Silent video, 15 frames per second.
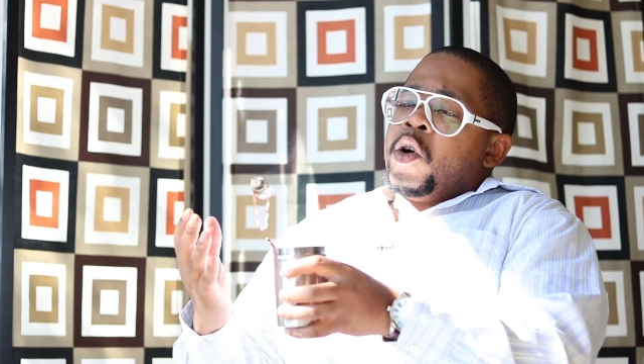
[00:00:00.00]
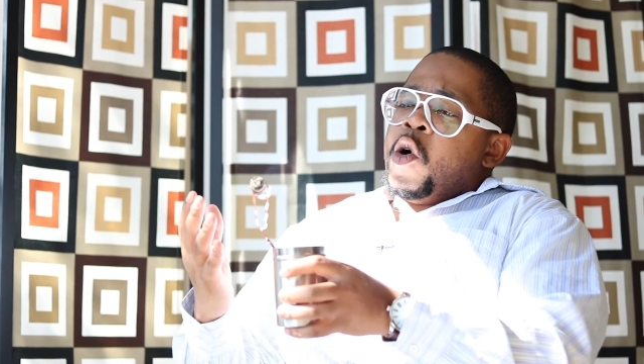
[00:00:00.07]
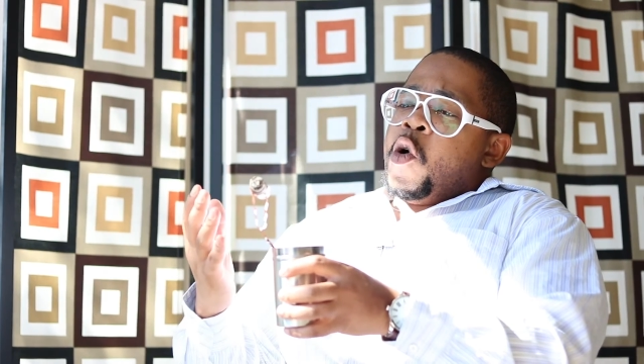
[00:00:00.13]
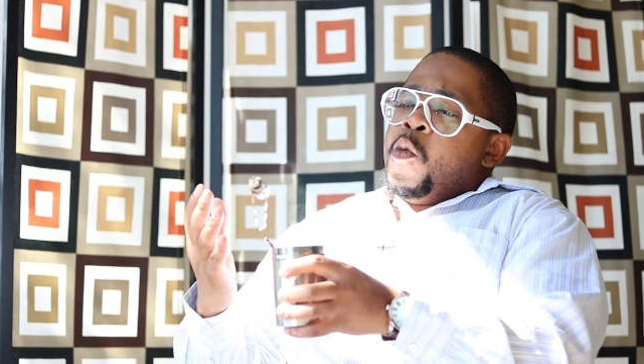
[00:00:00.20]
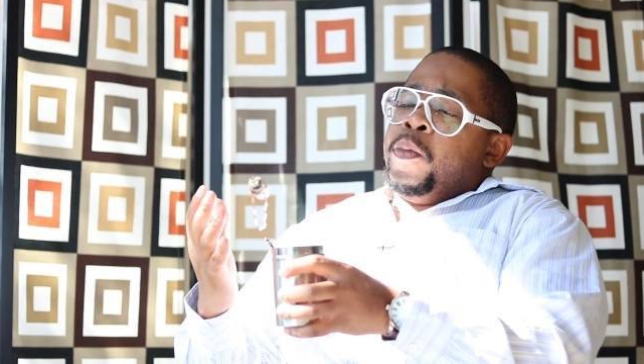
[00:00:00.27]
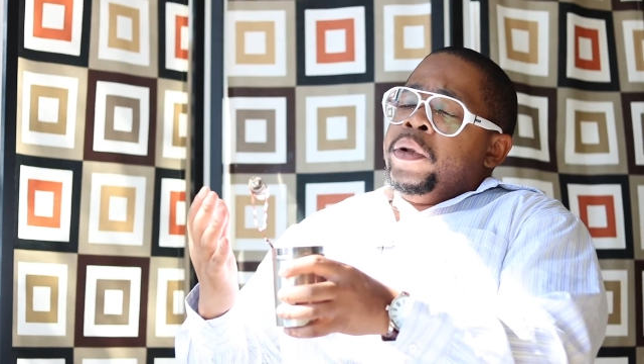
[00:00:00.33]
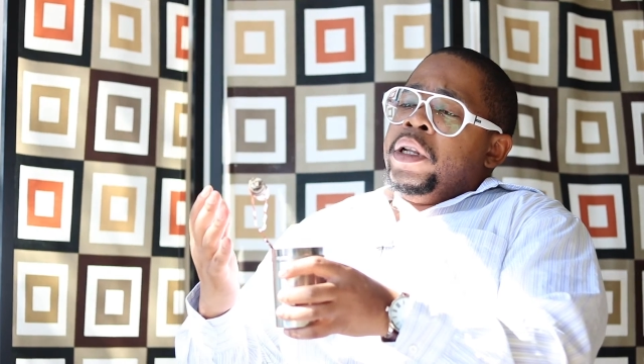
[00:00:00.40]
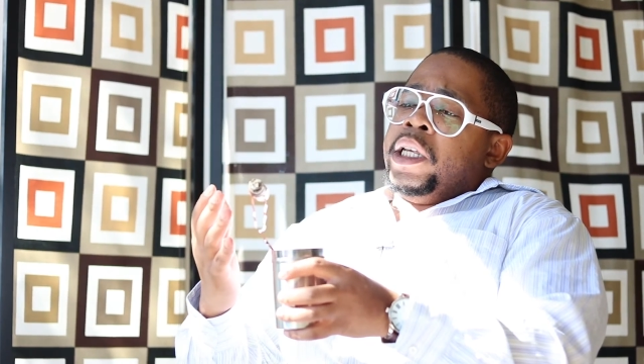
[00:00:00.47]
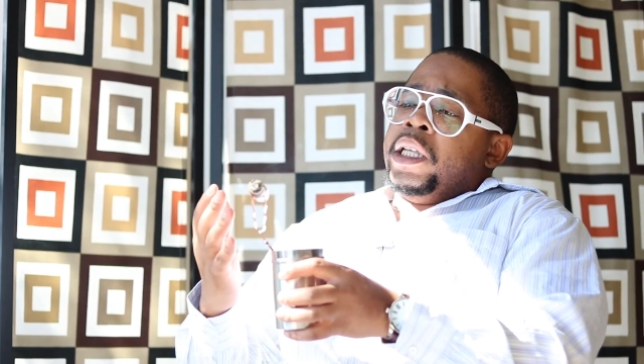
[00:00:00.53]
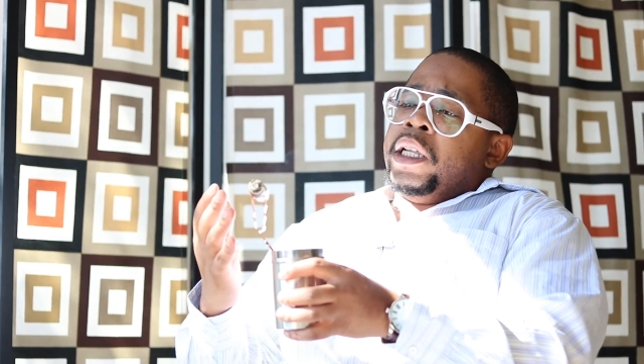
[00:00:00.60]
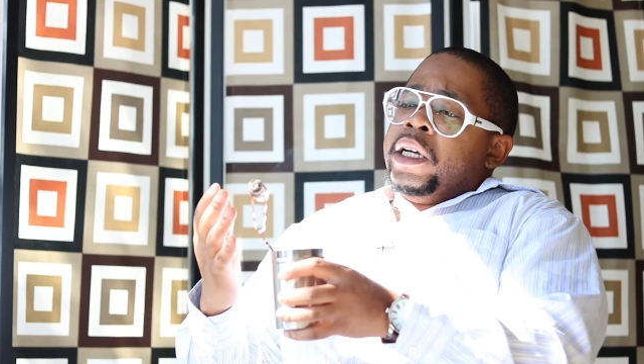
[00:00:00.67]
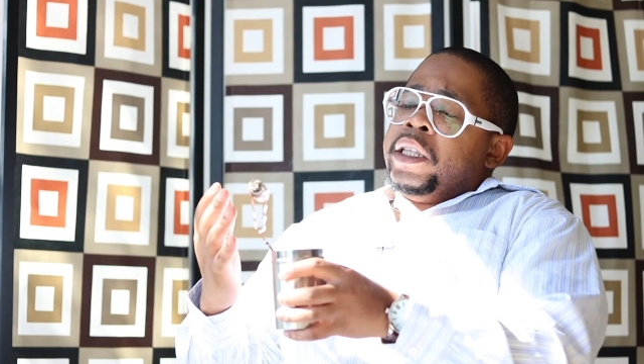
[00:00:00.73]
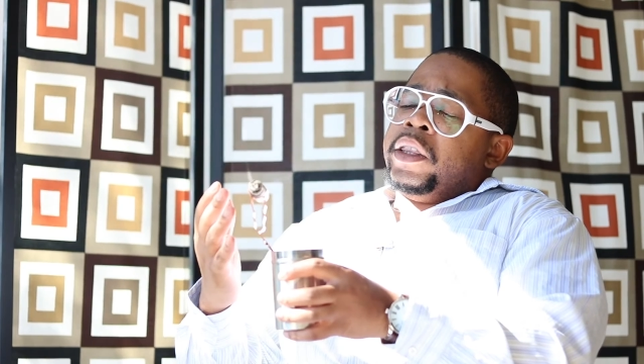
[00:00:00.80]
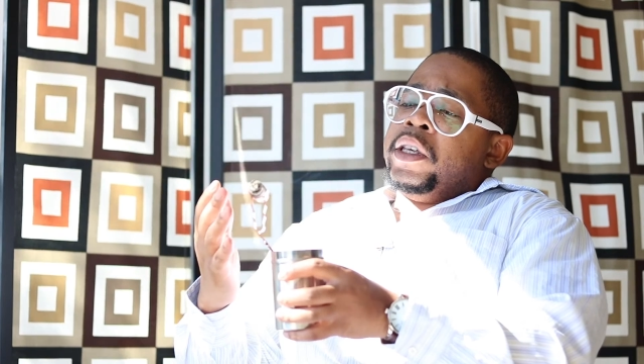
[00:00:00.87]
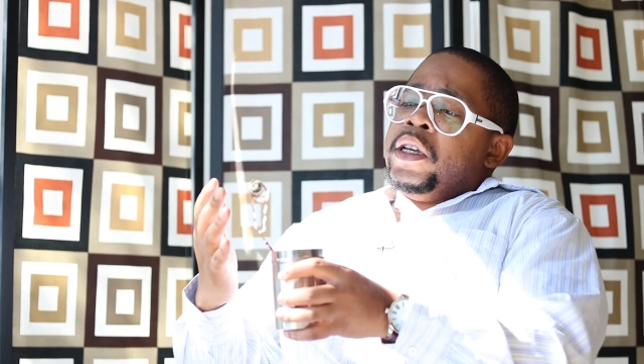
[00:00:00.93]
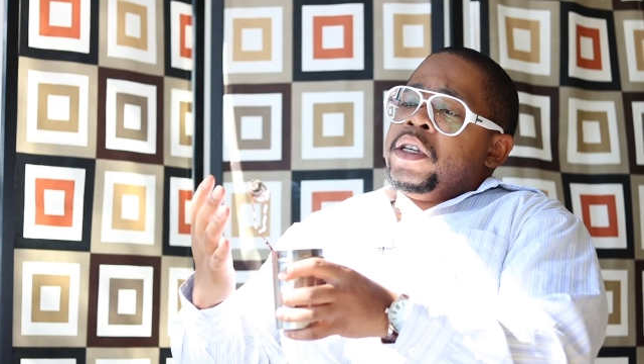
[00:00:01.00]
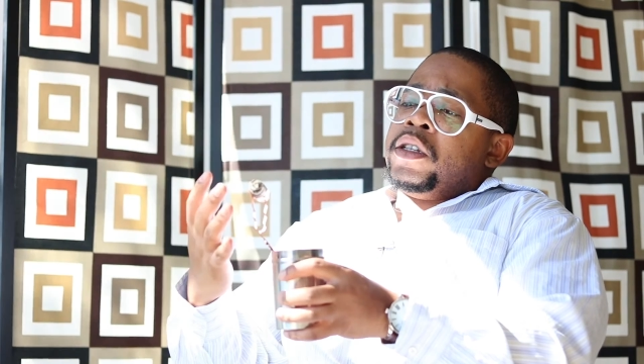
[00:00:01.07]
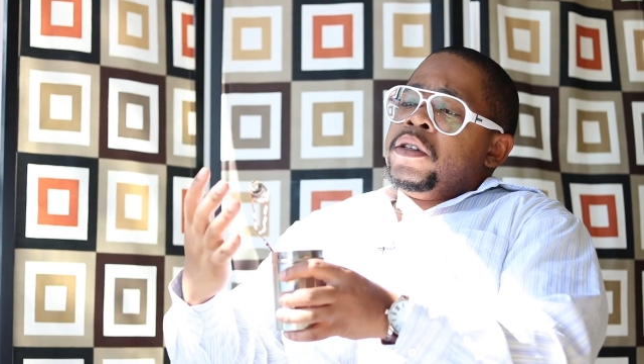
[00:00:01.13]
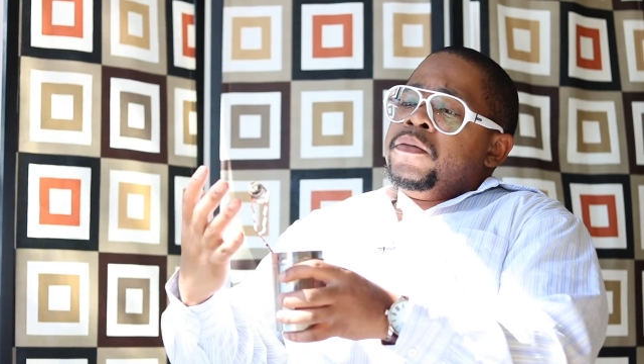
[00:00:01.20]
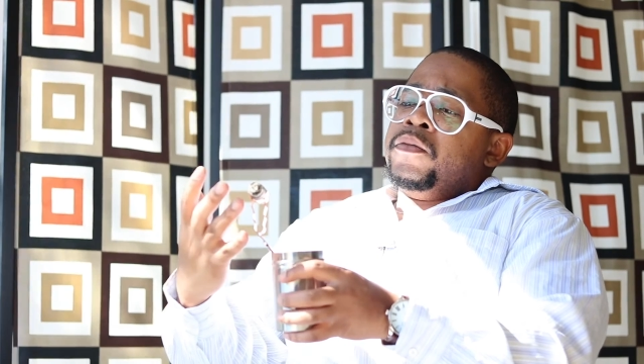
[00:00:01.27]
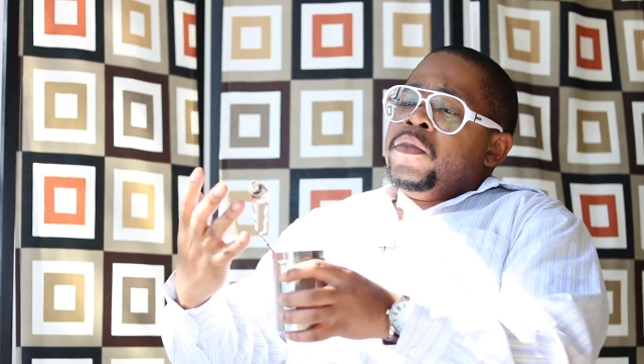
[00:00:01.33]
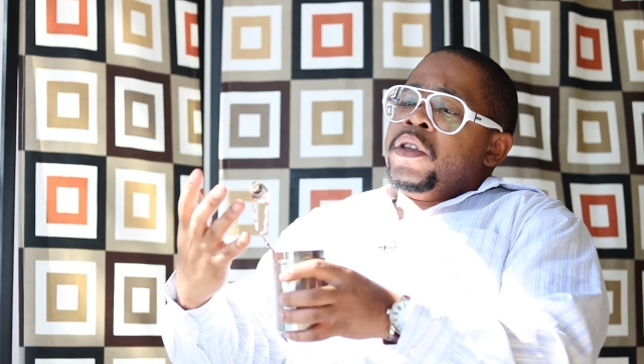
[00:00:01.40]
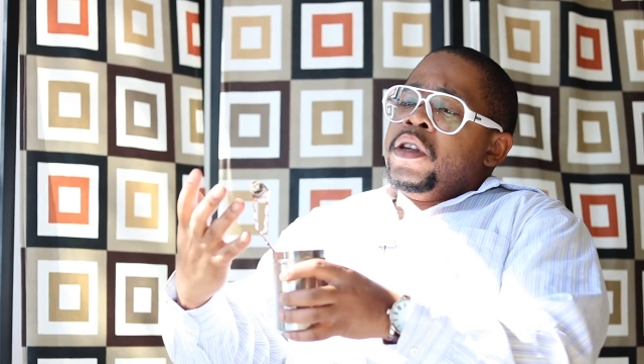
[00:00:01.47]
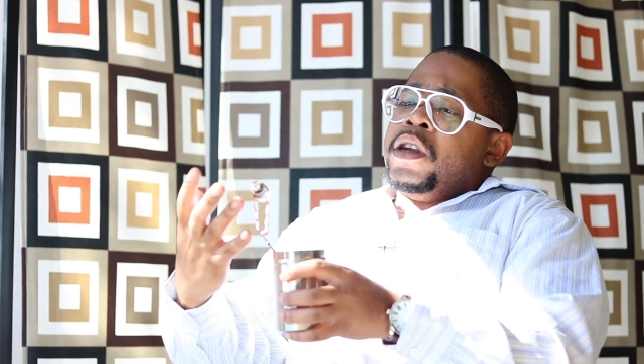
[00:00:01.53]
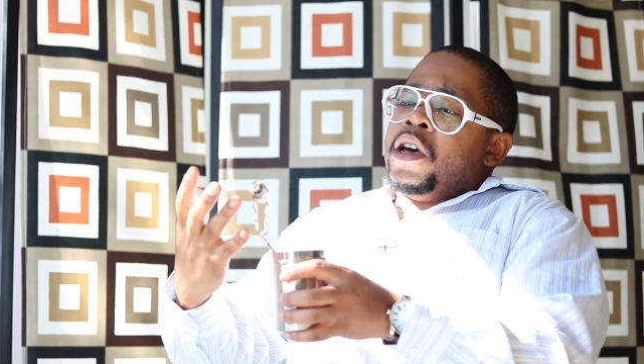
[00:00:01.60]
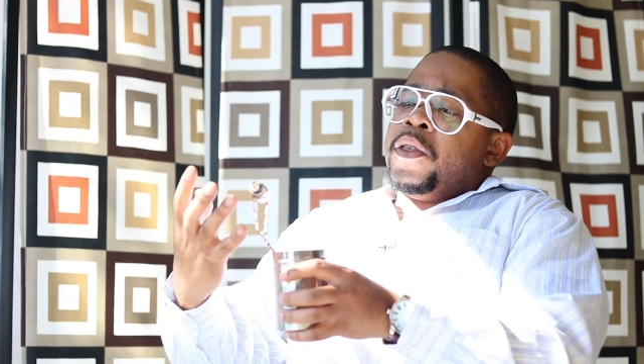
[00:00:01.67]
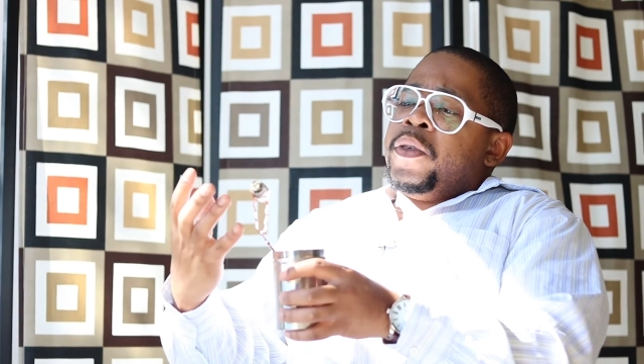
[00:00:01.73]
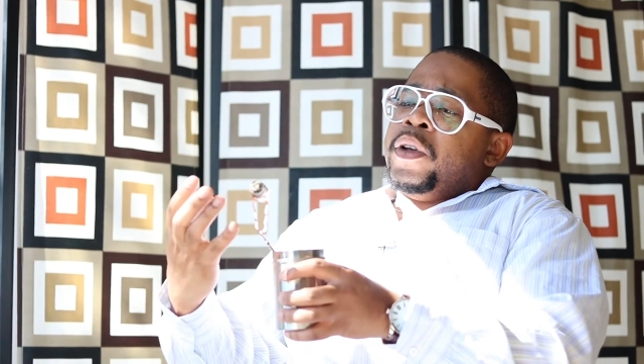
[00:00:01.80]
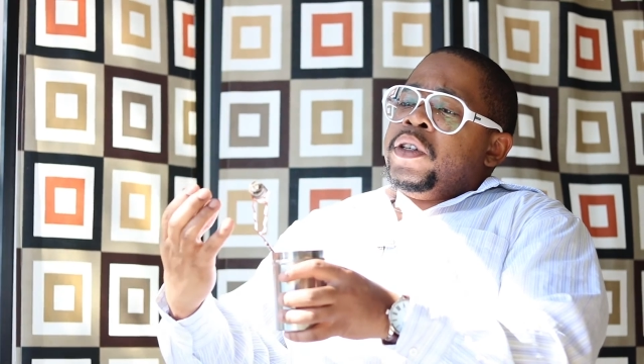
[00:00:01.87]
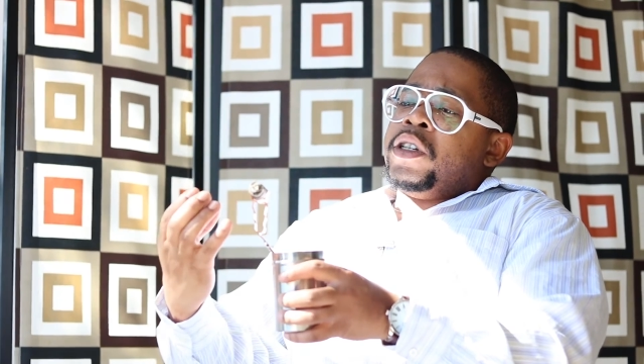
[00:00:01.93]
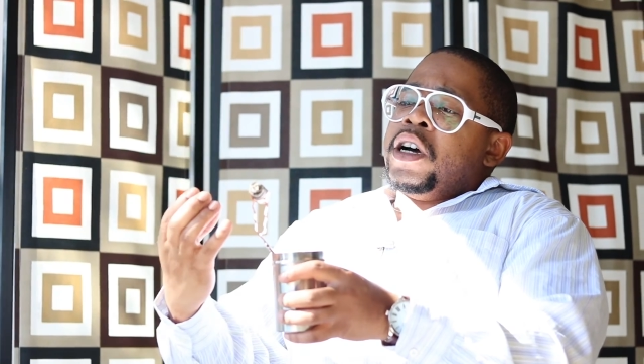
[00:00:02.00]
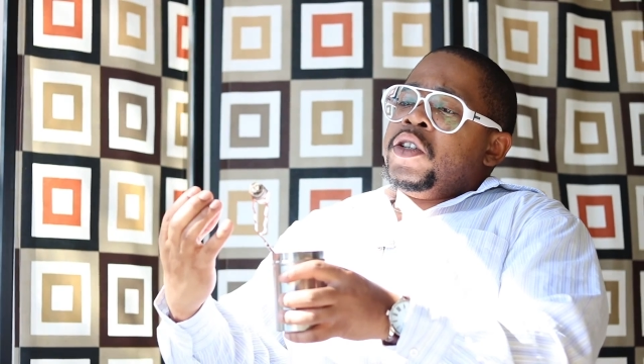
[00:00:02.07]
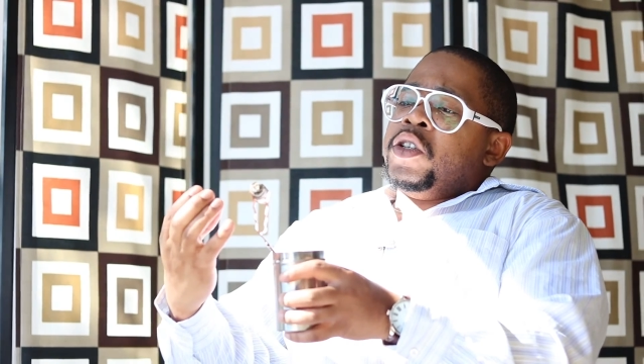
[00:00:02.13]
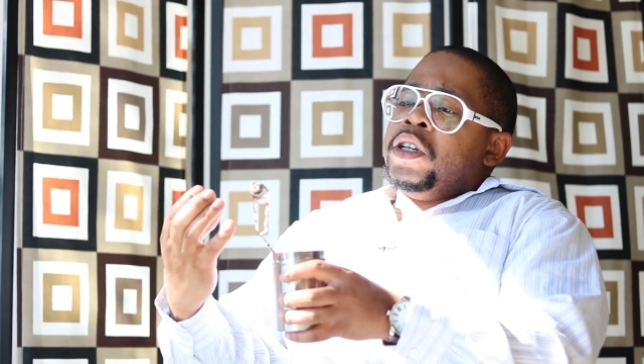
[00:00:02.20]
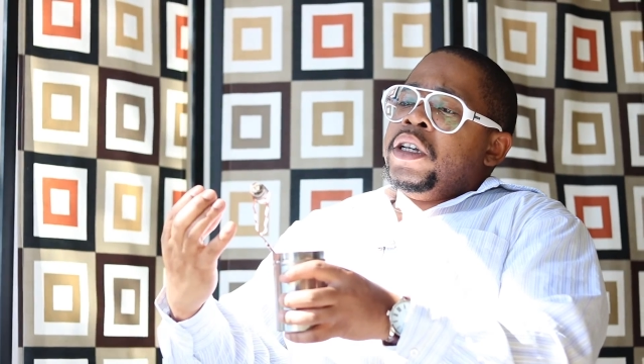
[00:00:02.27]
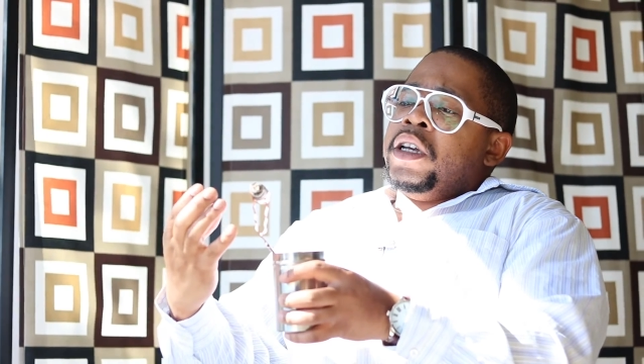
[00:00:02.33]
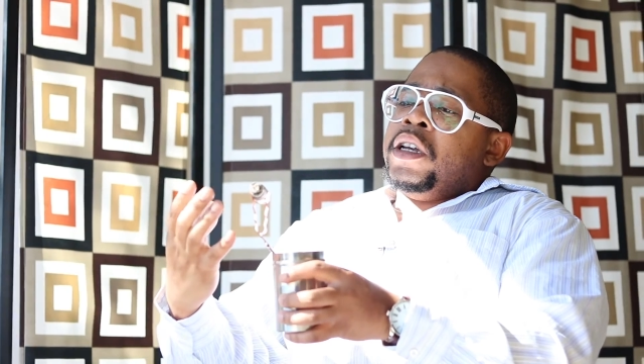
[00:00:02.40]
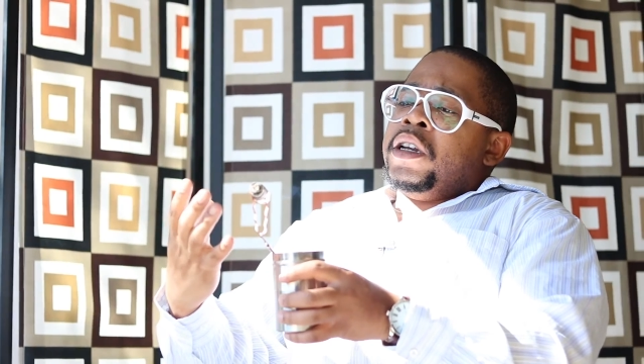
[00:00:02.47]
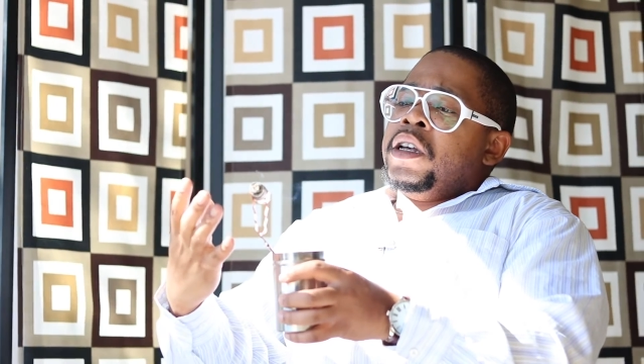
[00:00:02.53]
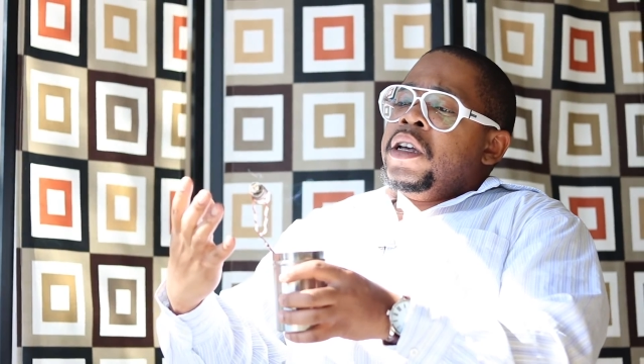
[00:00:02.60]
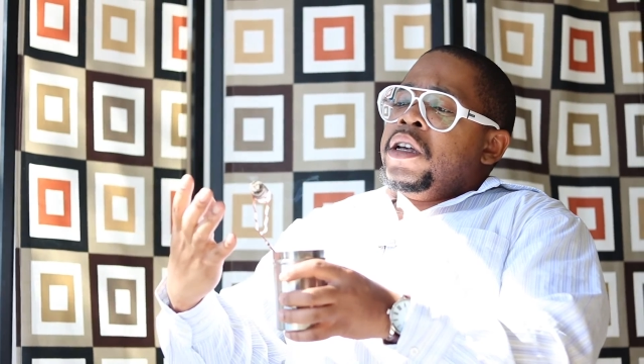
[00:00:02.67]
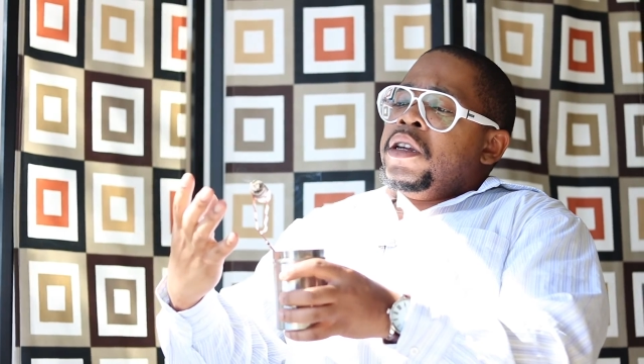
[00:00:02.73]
openly like this, nothing touching it,